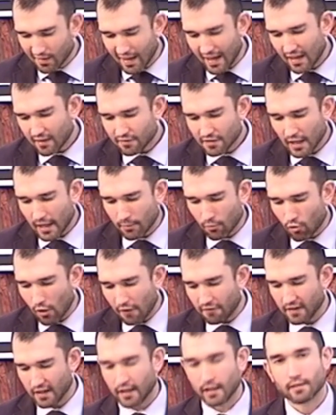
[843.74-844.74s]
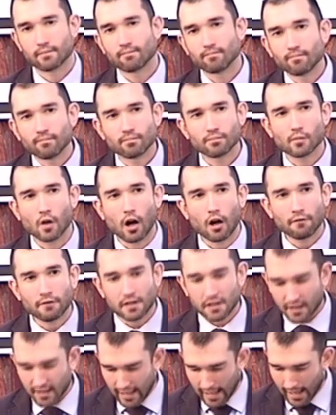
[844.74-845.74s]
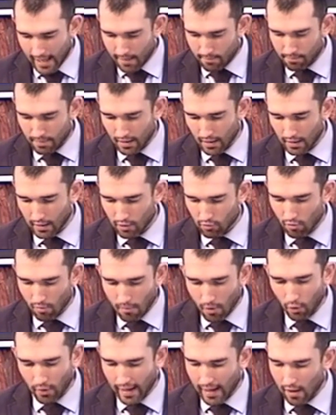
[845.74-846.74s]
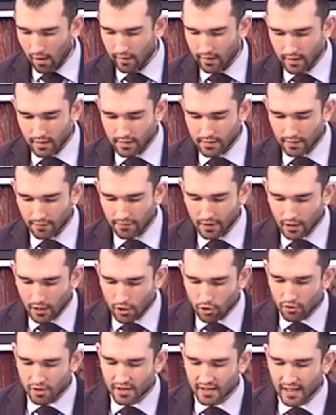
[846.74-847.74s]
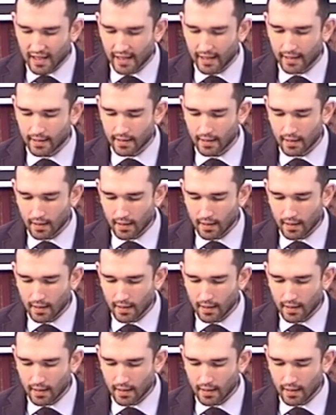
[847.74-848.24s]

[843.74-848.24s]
of time roughing it, often camping in remote areas of the countryside,